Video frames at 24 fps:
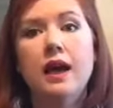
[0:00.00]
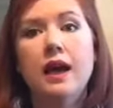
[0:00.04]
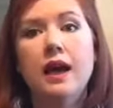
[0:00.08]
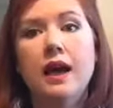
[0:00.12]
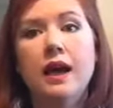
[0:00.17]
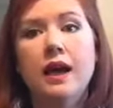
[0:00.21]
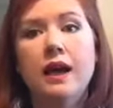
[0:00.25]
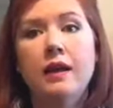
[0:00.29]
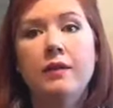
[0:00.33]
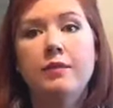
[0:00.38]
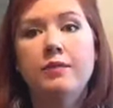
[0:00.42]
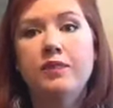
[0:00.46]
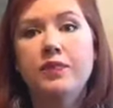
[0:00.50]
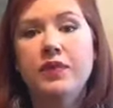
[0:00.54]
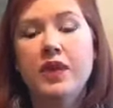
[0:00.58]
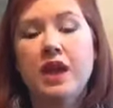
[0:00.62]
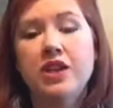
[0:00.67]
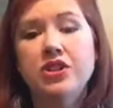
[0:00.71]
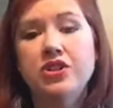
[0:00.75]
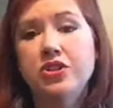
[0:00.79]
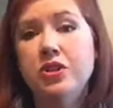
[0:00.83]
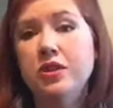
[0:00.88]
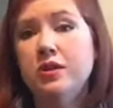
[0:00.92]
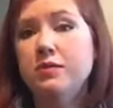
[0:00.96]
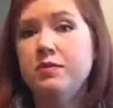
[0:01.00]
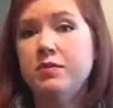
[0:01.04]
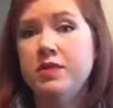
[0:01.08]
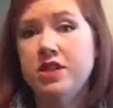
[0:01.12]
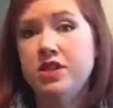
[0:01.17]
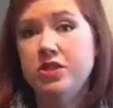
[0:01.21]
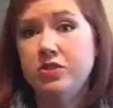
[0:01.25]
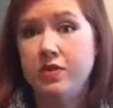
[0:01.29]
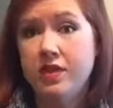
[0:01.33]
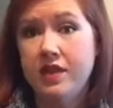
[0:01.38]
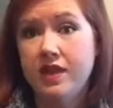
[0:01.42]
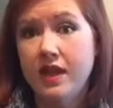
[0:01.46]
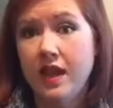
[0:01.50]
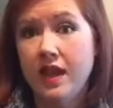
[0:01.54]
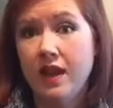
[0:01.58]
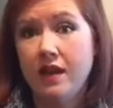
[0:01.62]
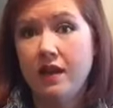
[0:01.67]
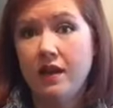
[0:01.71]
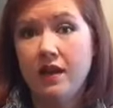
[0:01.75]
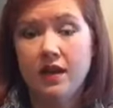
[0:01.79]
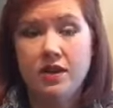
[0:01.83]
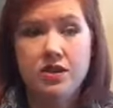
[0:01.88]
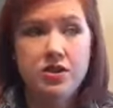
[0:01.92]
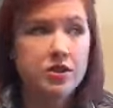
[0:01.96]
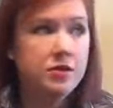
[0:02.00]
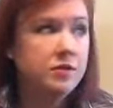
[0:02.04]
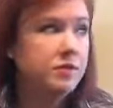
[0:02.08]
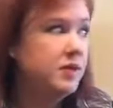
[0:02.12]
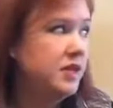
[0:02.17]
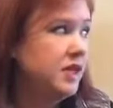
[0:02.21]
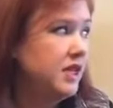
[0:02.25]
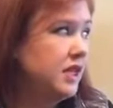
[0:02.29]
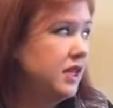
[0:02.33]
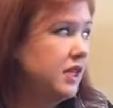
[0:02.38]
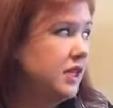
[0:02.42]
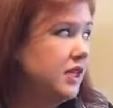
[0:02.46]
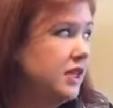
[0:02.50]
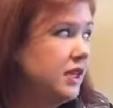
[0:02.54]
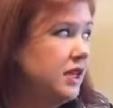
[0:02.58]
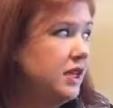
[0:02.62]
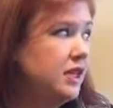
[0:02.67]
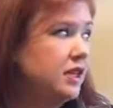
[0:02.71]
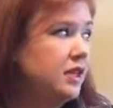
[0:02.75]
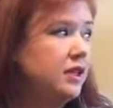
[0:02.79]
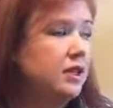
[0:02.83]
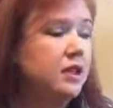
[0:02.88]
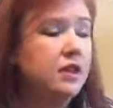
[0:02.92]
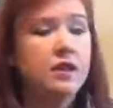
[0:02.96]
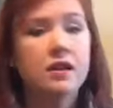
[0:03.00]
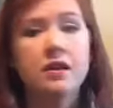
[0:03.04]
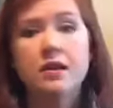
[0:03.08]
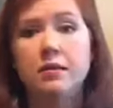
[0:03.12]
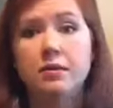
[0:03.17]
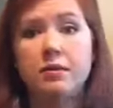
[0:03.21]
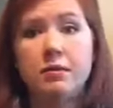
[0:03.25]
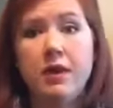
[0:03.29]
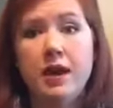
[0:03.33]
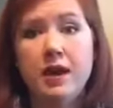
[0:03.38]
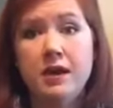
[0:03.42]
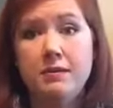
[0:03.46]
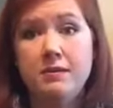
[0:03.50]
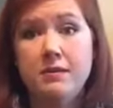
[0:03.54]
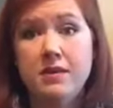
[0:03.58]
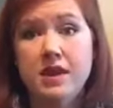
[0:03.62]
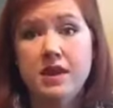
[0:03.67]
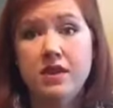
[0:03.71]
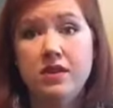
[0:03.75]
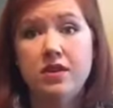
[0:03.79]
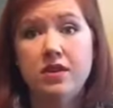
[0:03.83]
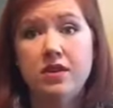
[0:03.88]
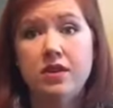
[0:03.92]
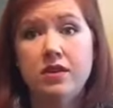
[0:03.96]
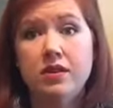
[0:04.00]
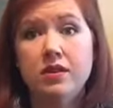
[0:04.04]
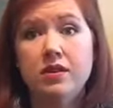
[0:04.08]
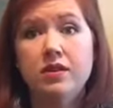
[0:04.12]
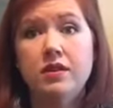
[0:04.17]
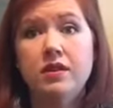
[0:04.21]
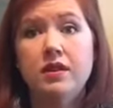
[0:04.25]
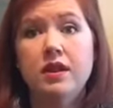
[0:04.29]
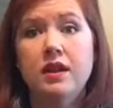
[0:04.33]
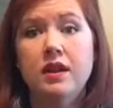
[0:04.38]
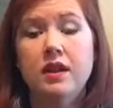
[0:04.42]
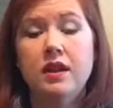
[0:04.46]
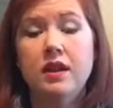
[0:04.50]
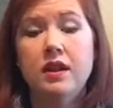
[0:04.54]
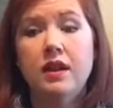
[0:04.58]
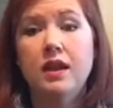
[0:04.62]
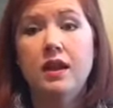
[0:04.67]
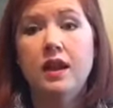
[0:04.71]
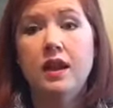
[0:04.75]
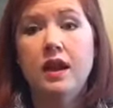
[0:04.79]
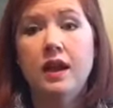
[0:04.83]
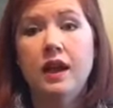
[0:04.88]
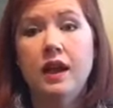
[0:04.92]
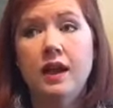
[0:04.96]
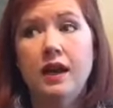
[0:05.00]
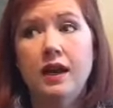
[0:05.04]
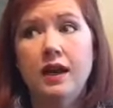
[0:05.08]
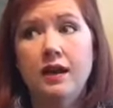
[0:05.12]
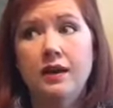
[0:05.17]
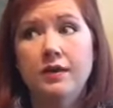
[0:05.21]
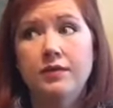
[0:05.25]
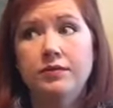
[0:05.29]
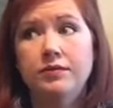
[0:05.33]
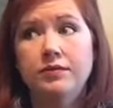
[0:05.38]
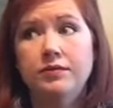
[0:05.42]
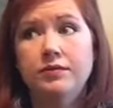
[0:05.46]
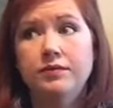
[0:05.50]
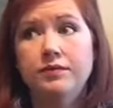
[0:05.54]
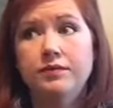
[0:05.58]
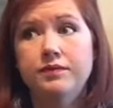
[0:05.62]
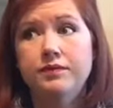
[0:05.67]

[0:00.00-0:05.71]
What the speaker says: I shouldn't be doing that. I should be eating my meal, and